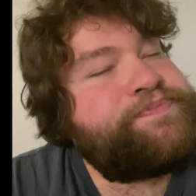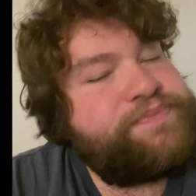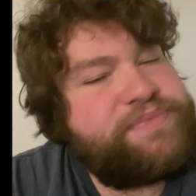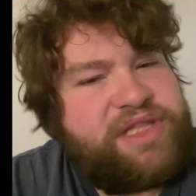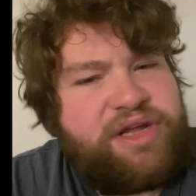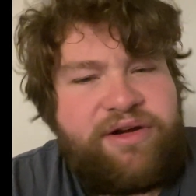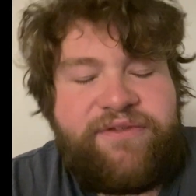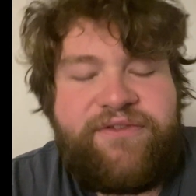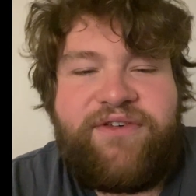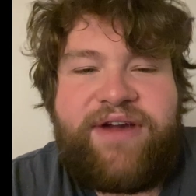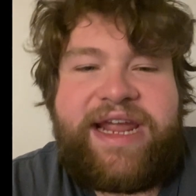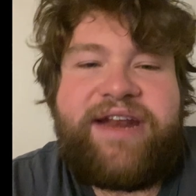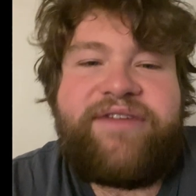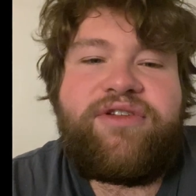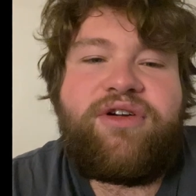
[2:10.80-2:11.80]
they're
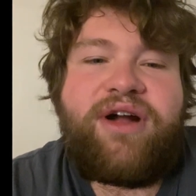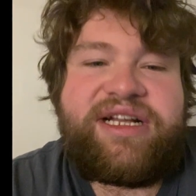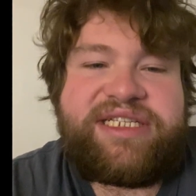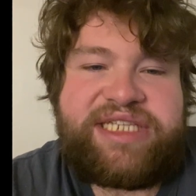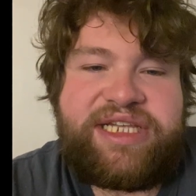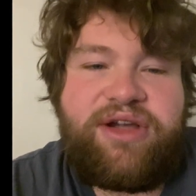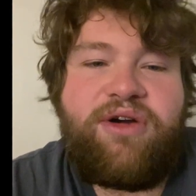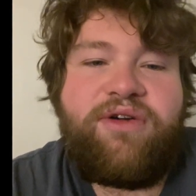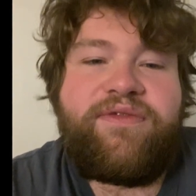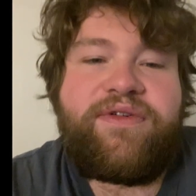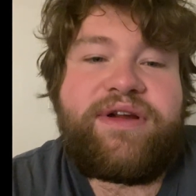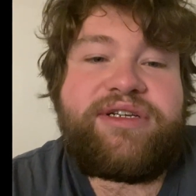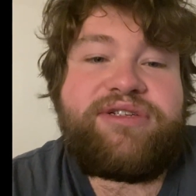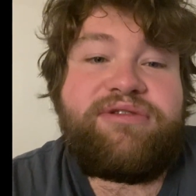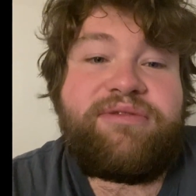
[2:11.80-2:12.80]
afraid of crossing
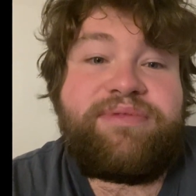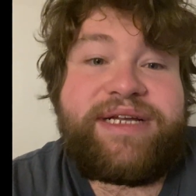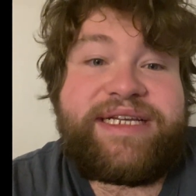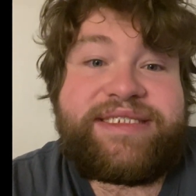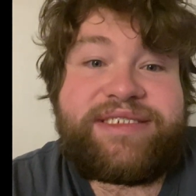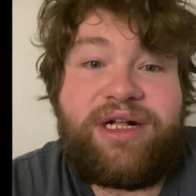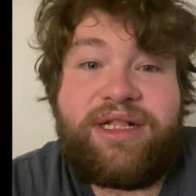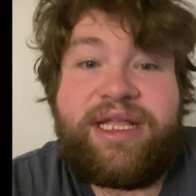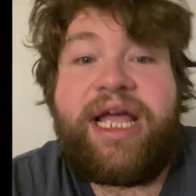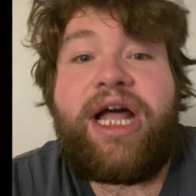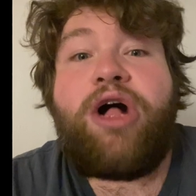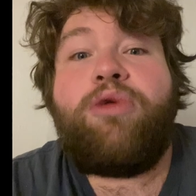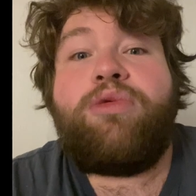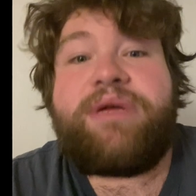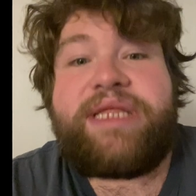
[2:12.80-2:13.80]
over into a place called
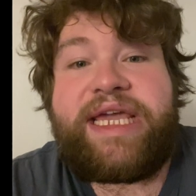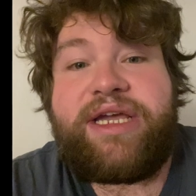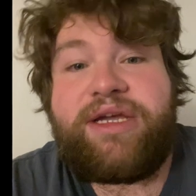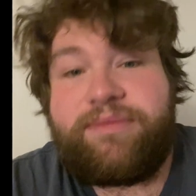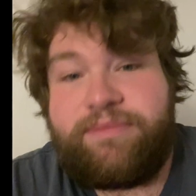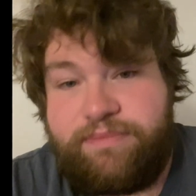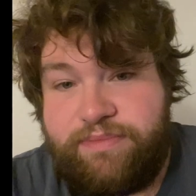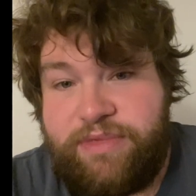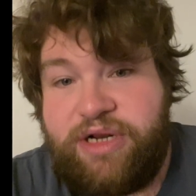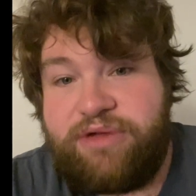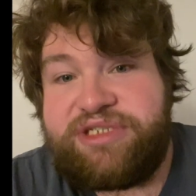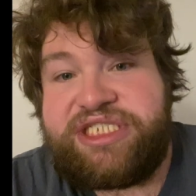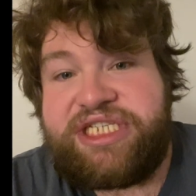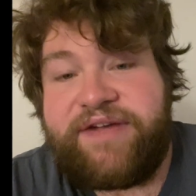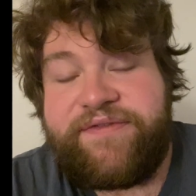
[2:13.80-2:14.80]
hell where they could, you know,
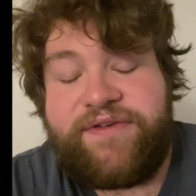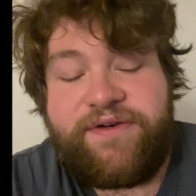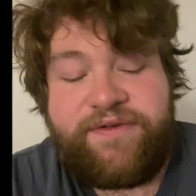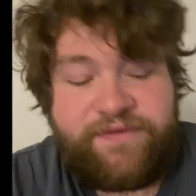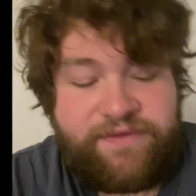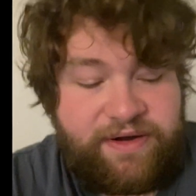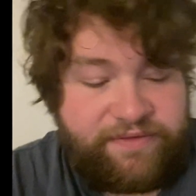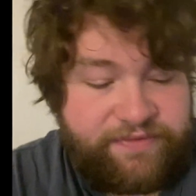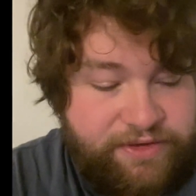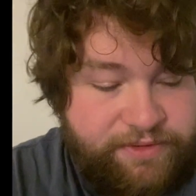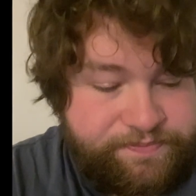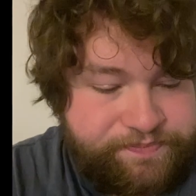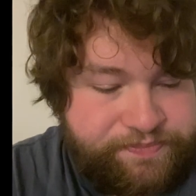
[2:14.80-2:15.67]
suffer forever.